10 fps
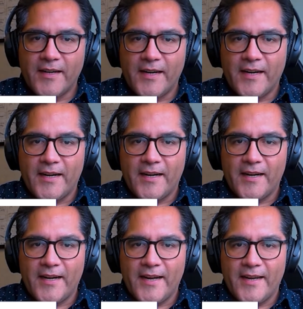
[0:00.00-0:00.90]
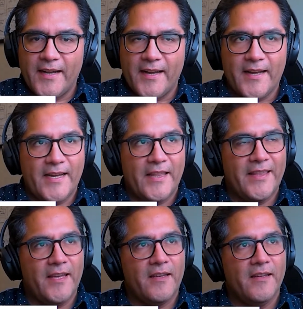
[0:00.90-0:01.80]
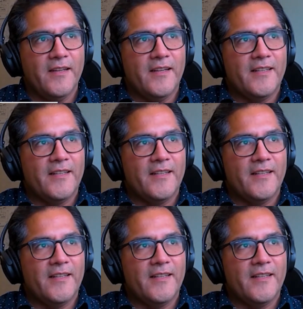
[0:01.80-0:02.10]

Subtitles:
And I think,